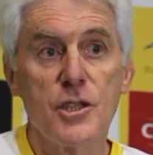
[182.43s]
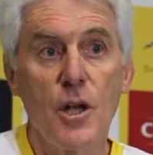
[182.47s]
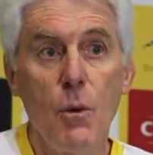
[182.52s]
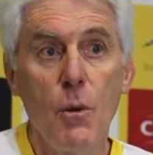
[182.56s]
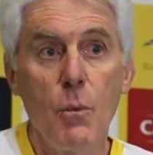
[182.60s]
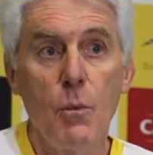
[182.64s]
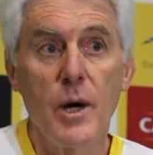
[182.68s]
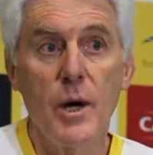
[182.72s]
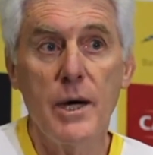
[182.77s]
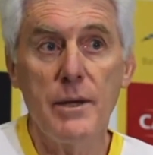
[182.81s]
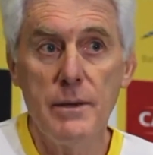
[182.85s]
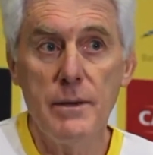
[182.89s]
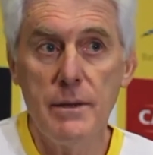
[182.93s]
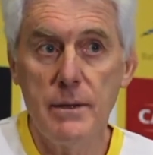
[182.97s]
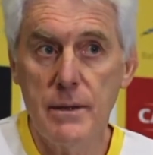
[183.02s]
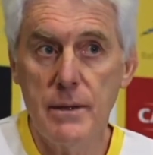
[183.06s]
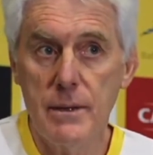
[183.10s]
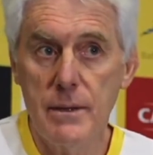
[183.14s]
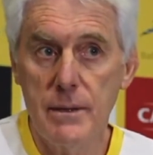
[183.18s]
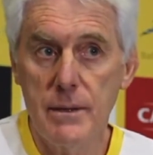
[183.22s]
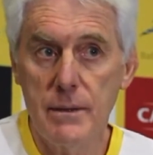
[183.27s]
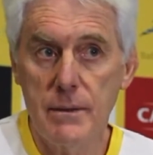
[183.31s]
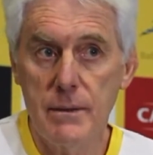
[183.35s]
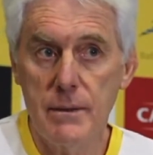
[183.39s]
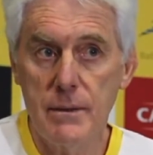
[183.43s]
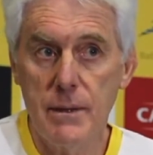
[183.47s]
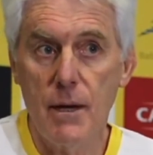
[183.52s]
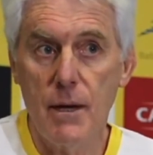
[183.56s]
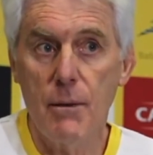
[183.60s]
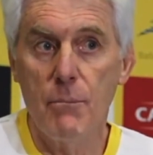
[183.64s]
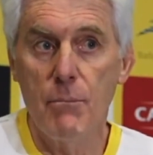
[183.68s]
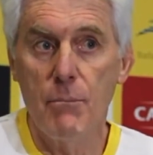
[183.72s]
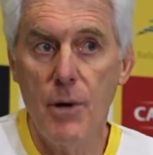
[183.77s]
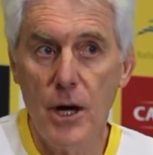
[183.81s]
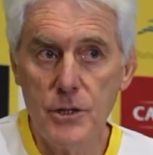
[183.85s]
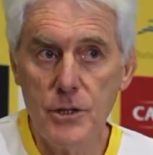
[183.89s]
someone
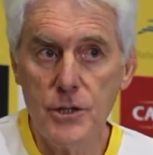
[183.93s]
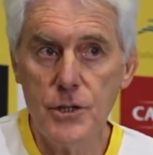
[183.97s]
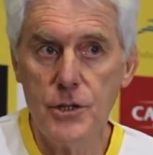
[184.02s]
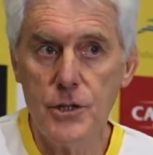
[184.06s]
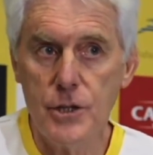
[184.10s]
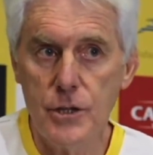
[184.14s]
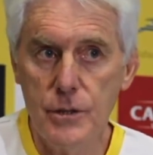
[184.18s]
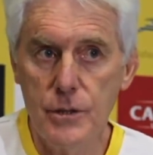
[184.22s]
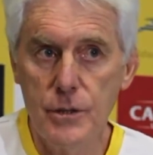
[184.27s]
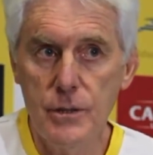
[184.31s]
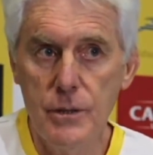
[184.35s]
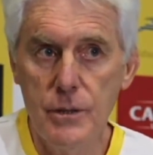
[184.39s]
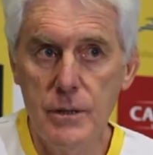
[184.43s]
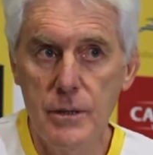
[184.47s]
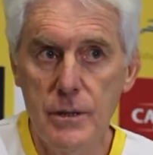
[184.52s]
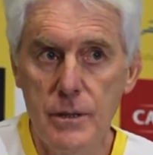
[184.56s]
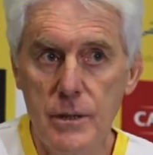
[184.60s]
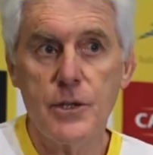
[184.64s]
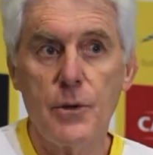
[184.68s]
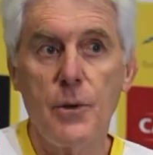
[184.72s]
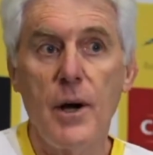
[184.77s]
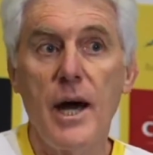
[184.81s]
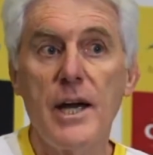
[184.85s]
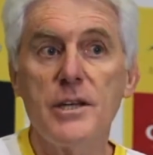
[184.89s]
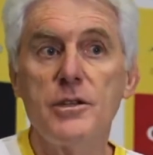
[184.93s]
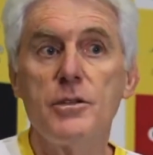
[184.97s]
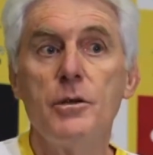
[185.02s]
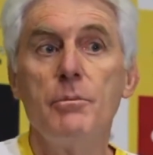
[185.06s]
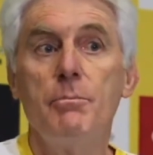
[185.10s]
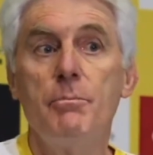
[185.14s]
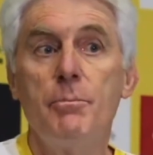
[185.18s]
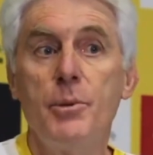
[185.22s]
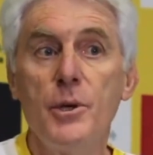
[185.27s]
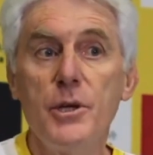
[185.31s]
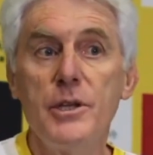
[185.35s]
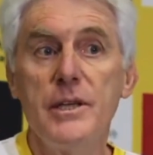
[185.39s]
amongst you tried
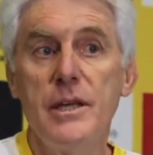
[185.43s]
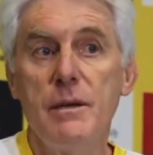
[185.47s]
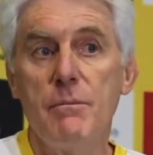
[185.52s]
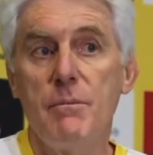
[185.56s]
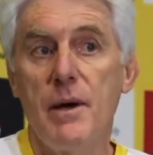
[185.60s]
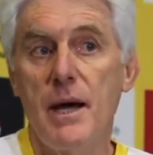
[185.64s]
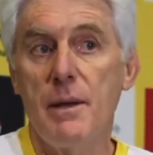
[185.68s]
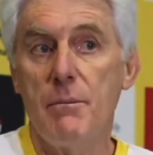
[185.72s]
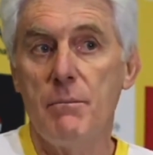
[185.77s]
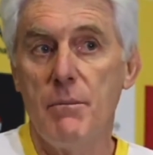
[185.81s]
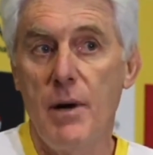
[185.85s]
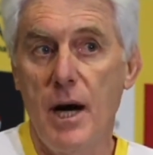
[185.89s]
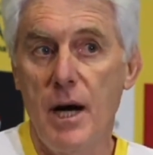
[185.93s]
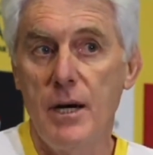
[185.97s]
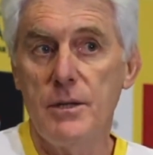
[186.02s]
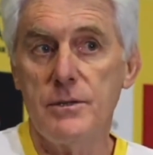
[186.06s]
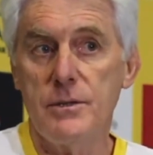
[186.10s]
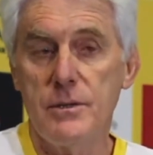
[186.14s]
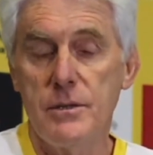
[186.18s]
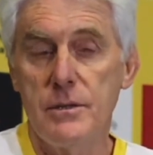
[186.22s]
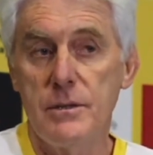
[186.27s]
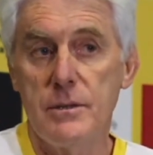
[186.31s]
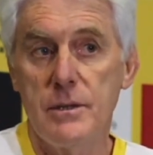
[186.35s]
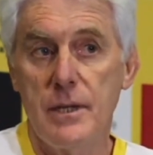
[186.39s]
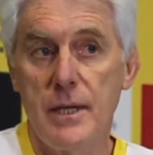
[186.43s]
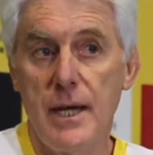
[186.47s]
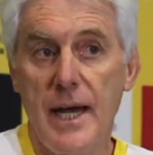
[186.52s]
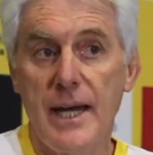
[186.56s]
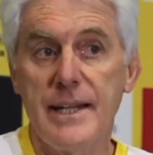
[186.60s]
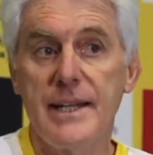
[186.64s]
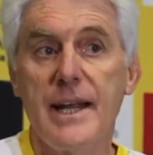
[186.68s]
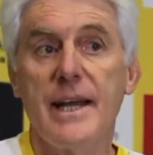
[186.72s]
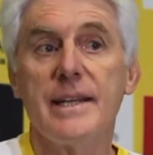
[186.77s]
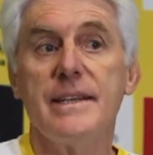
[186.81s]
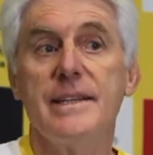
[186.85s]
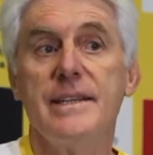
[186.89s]
to put in my mouth
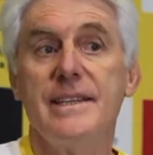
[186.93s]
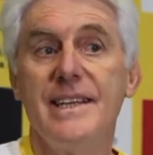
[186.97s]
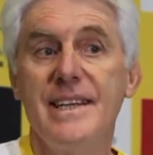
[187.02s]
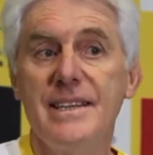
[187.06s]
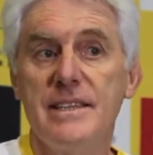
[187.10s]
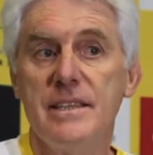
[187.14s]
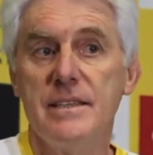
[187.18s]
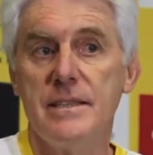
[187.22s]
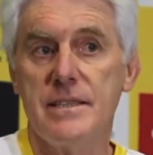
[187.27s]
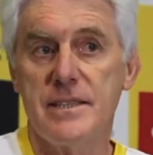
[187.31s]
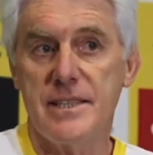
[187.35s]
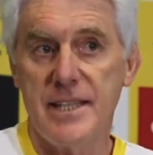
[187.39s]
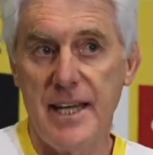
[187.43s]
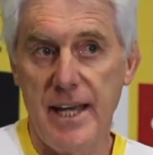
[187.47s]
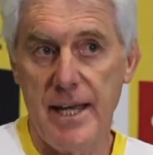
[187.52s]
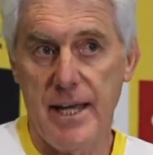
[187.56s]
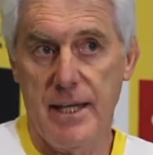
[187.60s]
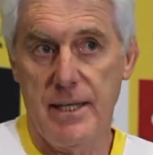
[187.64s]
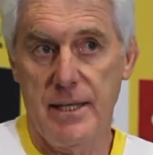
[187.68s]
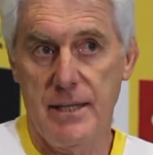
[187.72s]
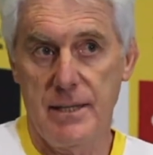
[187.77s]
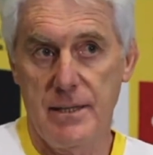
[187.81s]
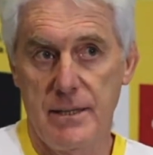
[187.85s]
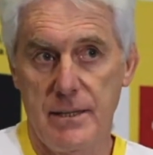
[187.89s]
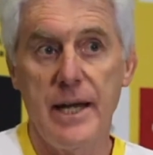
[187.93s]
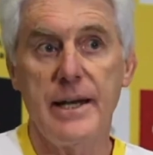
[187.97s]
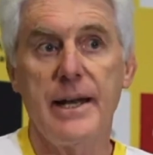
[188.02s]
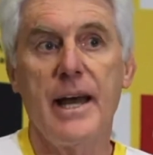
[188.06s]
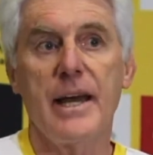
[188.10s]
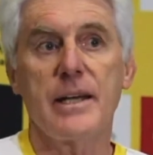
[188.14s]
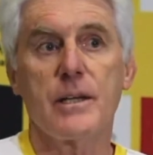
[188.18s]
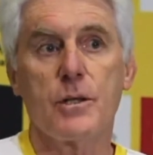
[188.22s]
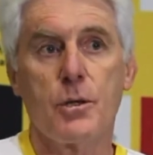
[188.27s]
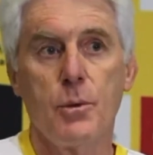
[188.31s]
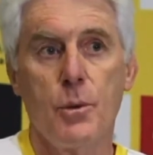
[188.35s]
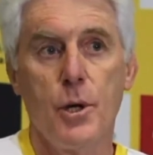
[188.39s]
and I didn't say.
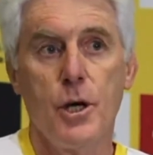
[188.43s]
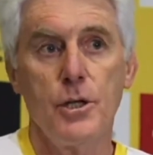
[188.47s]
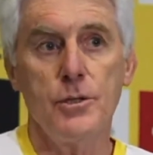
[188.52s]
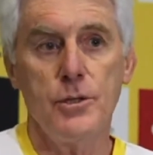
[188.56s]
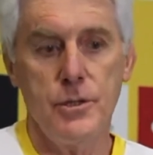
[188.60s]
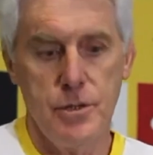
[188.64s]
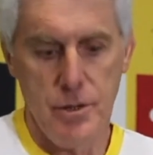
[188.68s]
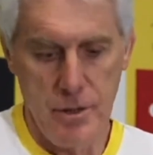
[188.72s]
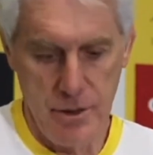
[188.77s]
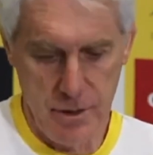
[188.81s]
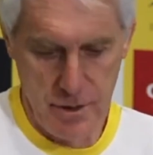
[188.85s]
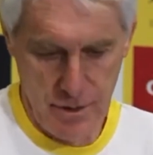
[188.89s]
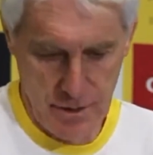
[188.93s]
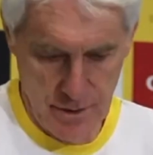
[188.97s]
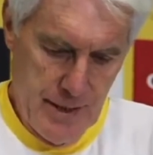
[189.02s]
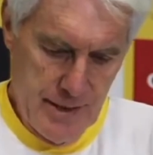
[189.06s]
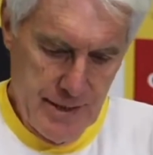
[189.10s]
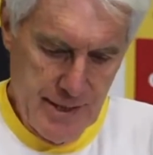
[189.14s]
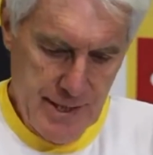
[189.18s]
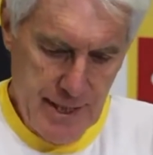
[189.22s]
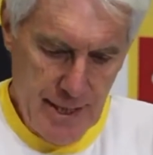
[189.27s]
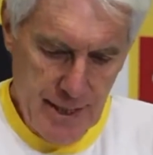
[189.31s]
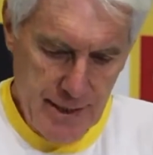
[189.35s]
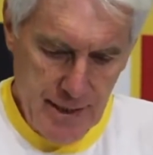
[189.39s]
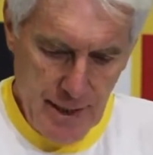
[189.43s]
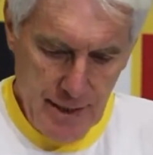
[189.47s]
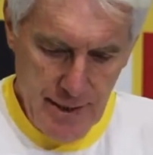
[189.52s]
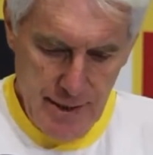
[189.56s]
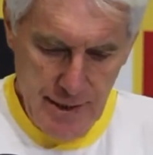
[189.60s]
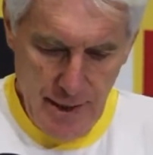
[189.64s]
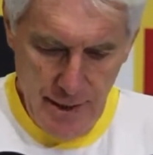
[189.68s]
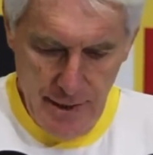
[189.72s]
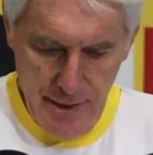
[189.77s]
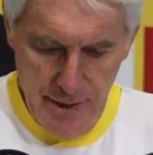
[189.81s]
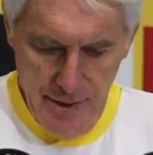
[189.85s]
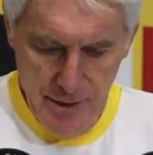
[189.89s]
And I quote, and
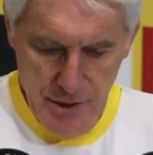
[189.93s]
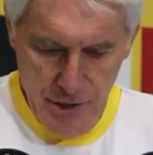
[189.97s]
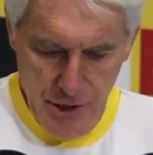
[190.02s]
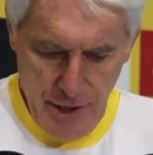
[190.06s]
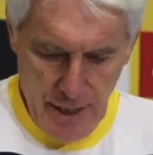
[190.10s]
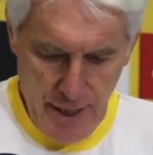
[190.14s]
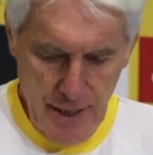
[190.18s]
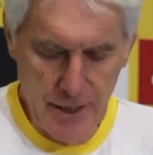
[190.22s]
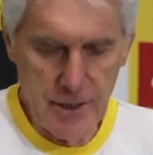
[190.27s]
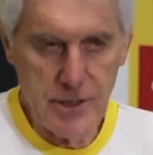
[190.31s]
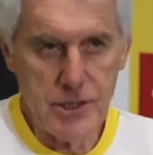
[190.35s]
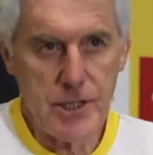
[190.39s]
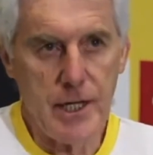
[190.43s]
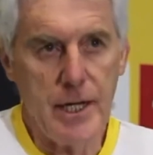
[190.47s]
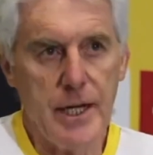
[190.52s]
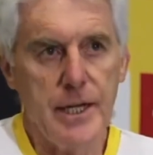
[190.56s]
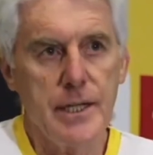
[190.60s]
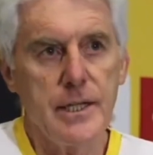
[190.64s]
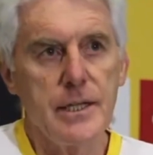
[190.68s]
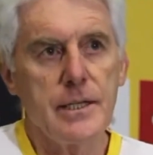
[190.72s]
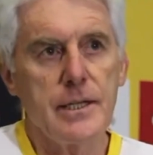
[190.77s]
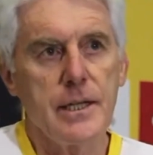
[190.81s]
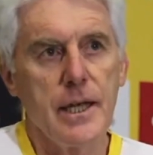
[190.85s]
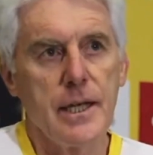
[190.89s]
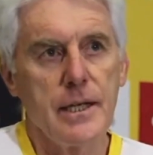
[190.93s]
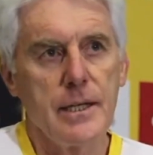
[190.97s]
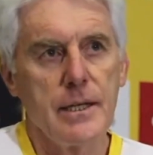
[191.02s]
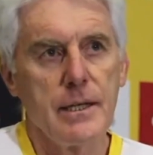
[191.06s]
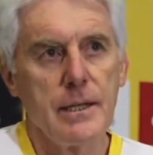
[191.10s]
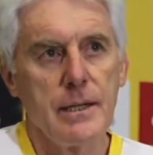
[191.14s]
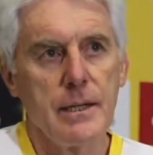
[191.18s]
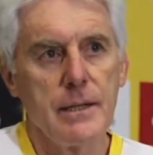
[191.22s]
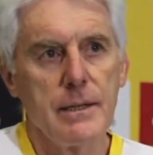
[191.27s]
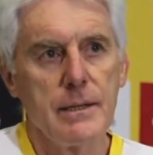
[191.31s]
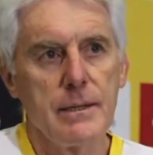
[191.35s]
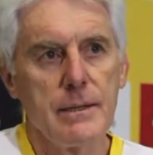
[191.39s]
second, didn't change
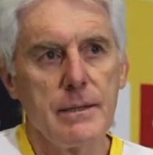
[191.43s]
anything.